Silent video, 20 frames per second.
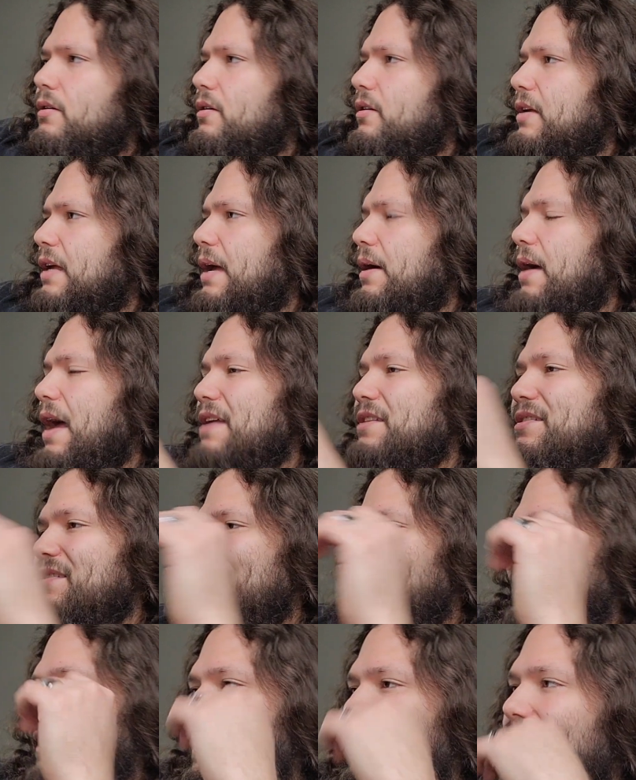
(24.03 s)
Yeah, I just
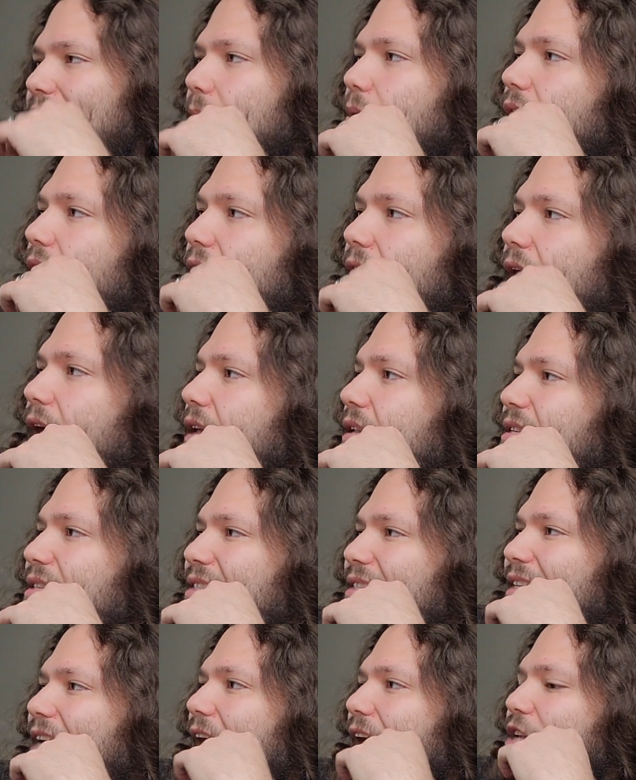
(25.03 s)
like that name a lot.
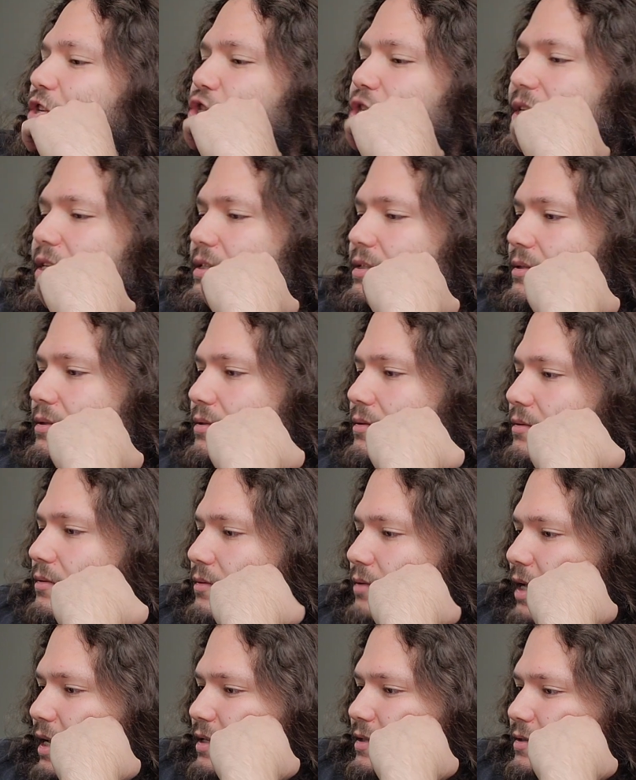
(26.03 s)
Sky Jinks.
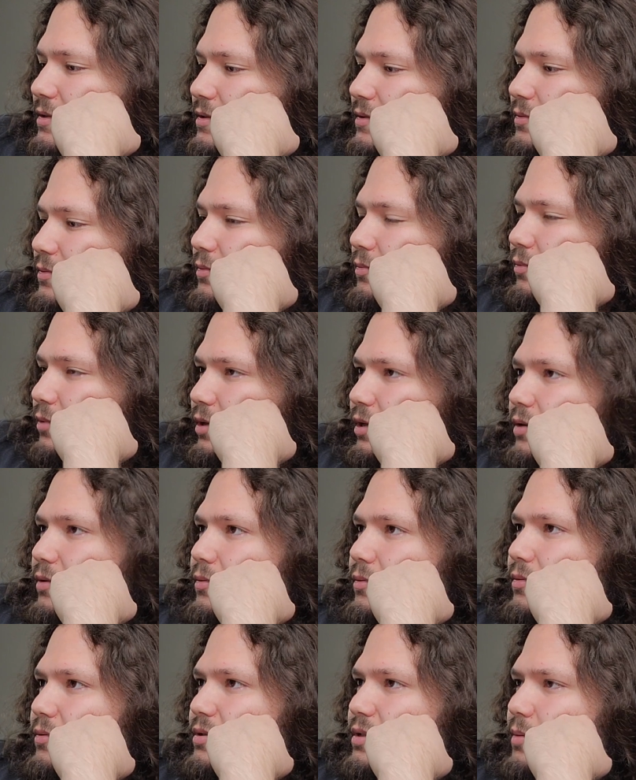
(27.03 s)
That's really
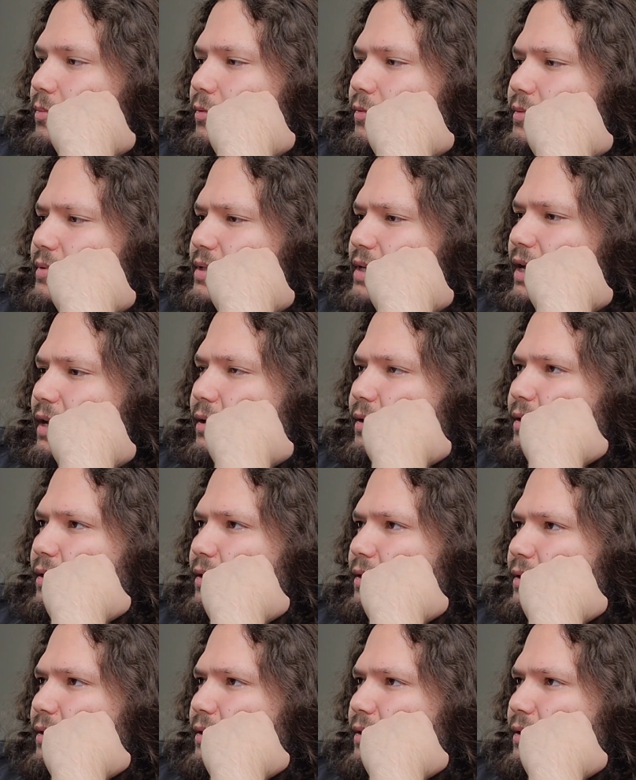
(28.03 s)
cool. Someone was like,